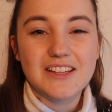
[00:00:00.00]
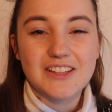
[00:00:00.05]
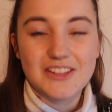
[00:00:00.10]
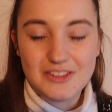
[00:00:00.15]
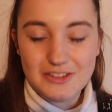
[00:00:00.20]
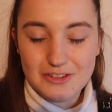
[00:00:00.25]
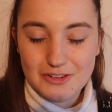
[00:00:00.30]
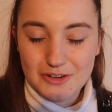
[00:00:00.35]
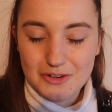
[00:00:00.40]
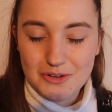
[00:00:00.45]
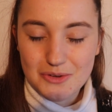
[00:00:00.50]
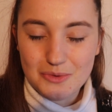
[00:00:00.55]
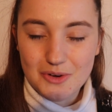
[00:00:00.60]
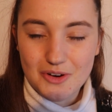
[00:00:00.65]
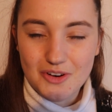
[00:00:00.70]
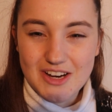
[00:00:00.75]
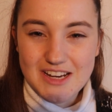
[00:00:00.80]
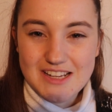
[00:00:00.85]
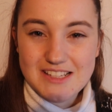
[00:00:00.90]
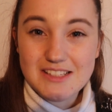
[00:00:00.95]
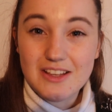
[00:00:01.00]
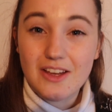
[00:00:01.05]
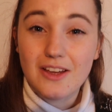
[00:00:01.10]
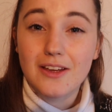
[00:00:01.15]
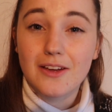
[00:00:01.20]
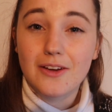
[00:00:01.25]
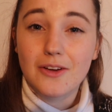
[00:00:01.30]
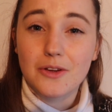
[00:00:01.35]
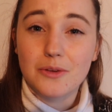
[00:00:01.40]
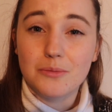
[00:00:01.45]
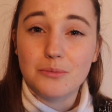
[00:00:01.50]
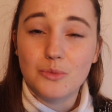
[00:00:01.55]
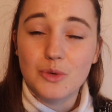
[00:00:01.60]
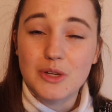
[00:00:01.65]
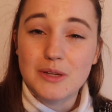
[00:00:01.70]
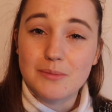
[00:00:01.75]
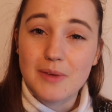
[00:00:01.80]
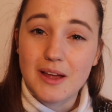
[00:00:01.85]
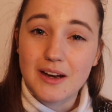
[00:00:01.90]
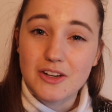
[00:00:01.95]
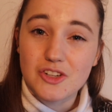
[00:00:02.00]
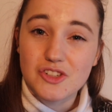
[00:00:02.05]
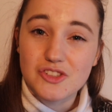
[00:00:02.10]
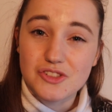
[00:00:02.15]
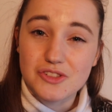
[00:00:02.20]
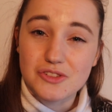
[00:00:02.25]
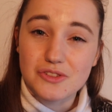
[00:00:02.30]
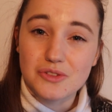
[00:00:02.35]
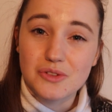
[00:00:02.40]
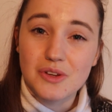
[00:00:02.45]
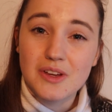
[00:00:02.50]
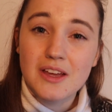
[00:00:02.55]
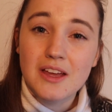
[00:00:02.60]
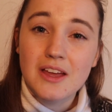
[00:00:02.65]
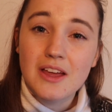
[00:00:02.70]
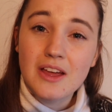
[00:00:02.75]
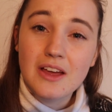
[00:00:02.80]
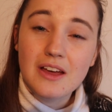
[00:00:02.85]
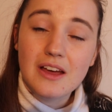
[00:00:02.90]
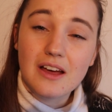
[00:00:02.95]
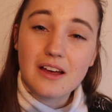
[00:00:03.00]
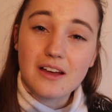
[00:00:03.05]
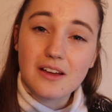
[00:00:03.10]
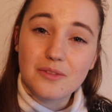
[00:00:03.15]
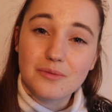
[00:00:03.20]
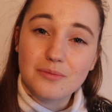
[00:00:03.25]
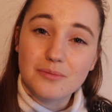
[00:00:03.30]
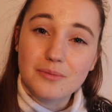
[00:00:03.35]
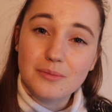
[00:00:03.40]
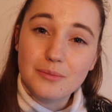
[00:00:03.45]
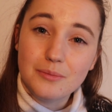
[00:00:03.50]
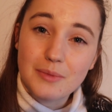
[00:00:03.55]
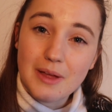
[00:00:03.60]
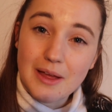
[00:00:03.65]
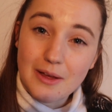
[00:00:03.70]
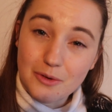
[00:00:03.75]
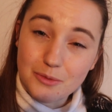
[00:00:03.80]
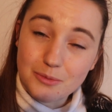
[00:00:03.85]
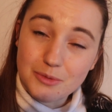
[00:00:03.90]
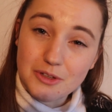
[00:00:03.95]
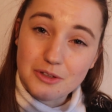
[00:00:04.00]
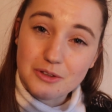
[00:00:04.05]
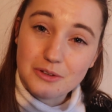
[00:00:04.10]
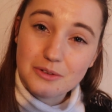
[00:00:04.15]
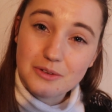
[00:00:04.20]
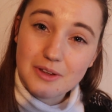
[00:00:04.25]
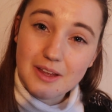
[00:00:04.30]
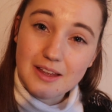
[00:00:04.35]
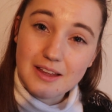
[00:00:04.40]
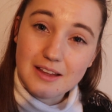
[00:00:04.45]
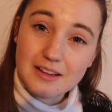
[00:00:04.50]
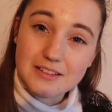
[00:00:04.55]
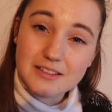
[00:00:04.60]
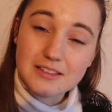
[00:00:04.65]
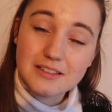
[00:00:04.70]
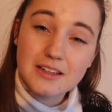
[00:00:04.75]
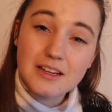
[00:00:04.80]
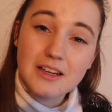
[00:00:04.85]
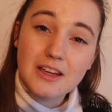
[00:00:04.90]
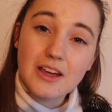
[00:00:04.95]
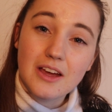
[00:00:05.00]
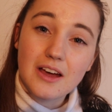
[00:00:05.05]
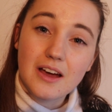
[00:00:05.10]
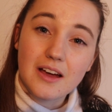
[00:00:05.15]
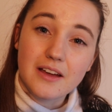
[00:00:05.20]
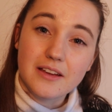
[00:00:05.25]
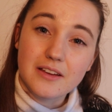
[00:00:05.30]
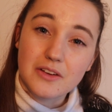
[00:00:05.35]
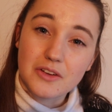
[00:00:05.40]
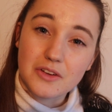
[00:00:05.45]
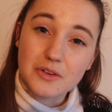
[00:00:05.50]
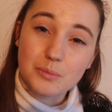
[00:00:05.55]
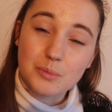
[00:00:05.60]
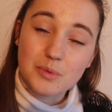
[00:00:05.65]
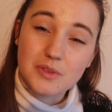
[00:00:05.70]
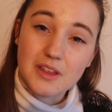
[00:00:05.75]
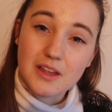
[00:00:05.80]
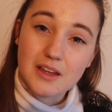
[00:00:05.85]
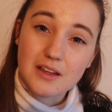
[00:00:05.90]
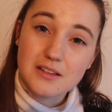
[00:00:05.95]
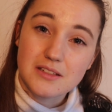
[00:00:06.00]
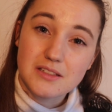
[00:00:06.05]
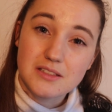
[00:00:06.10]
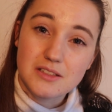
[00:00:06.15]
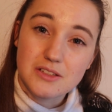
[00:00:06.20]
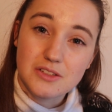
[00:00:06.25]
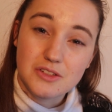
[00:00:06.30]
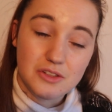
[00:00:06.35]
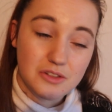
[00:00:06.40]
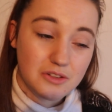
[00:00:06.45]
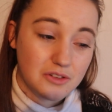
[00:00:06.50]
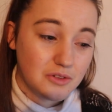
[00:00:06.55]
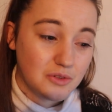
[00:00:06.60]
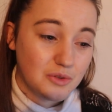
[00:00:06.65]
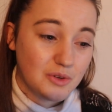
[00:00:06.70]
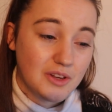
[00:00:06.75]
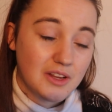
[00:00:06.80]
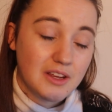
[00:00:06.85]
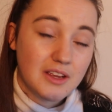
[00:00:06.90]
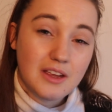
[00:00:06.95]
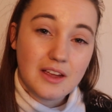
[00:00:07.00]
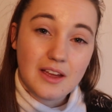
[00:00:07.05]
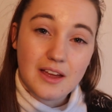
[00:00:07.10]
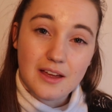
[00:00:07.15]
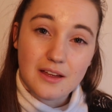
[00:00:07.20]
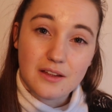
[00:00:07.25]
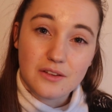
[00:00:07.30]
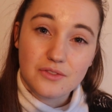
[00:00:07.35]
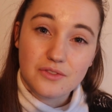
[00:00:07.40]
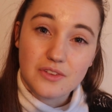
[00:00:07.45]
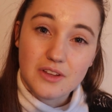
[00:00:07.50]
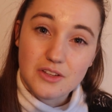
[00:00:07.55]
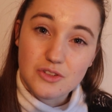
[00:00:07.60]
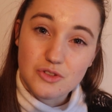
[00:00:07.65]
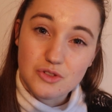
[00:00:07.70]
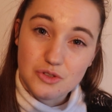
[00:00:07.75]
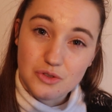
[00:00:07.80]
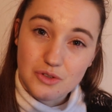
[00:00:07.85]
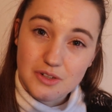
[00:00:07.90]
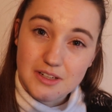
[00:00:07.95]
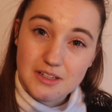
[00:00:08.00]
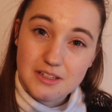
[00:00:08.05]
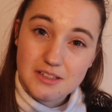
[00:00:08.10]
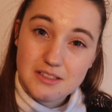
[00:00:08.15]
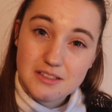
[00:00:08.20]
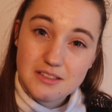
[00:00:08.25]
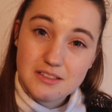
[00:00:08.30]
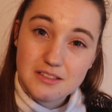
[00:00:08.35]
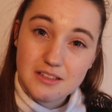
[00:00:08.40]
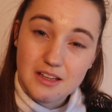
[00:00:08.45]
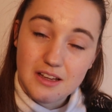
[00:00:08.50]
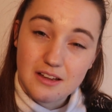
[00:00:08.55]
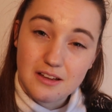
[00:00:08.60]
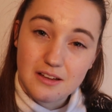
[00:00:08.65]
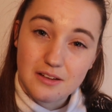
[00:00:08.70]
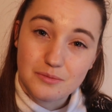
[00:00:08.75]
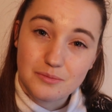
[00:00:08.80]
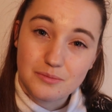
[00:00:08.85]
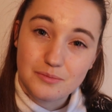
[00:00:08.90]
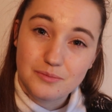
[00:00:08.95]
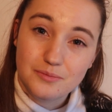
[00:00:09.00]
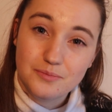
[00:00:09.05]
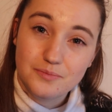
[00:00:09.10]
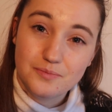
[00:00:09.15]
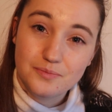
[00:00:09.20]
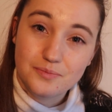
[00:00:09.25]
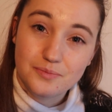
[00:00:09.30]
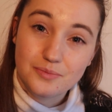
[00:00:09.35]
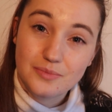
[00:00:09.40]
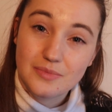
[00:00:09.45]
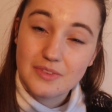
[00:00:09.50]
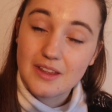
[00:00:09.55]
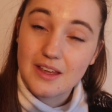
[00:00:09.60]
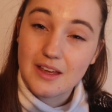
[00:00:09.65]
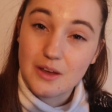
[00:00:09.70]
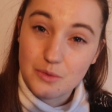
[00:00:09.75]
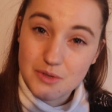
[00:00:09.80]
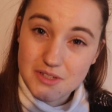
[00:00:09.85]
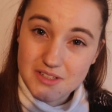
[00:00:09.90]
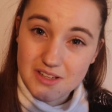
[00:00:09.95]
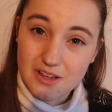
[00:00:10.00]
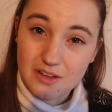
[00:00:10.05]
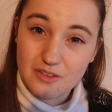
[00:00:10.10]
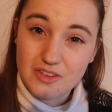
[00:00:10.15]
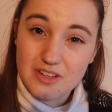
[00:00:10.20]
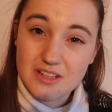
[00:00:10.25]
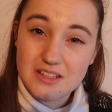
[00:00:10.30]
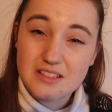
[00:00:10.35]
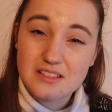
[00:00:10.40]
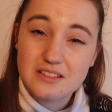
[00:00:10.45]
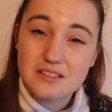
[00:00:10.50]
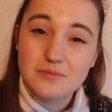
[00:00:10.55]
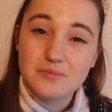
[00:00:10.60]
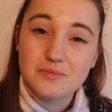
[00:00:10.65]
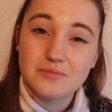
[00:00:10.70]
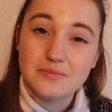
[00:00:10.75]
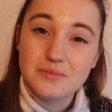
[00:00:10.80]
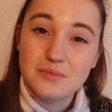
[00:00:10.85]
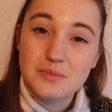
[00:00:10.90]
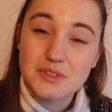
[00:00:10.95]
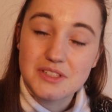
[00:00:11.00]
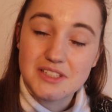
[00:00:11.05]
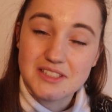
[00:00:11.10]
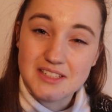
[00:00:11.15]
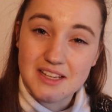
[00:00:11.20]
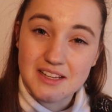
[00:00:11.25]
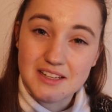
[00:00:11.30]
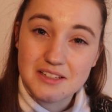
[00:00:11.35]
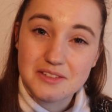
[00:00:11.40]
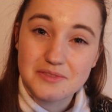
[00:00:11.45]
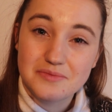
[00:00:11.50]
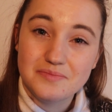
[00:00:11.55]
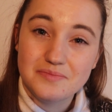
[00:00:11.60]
No worries. I hope we managed to help you, and I hope that you have enjoyed our service today.